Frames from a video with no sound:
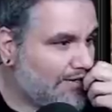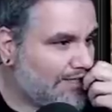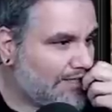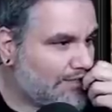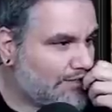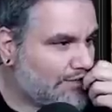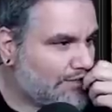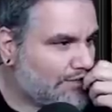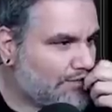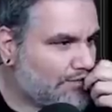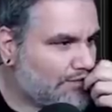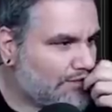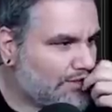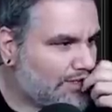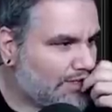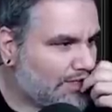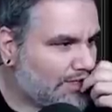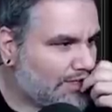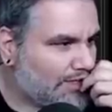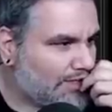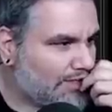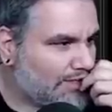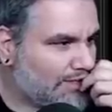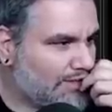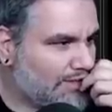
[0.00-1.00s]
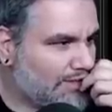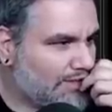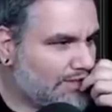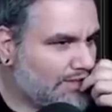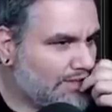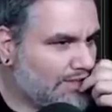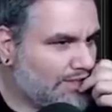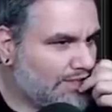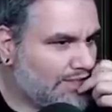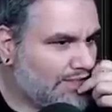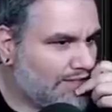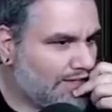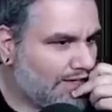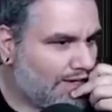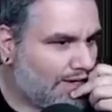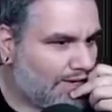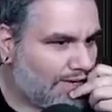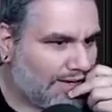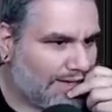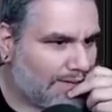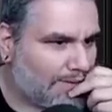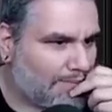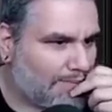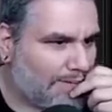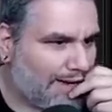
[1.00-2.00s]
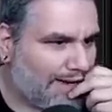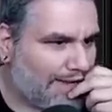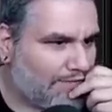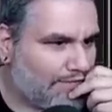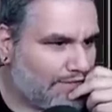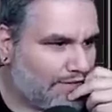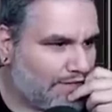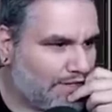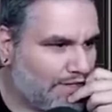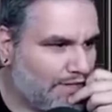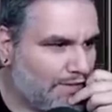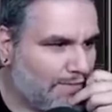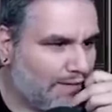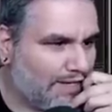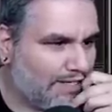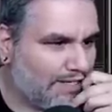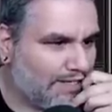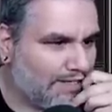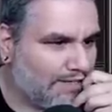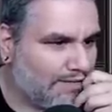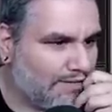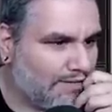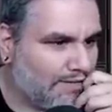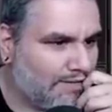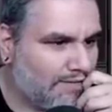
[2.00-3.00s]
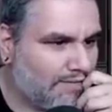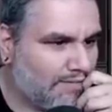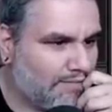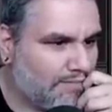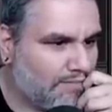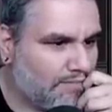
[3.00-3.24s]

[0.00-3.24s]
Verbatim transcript: No, they just drew a card. Oh, that's bad for you, my dude.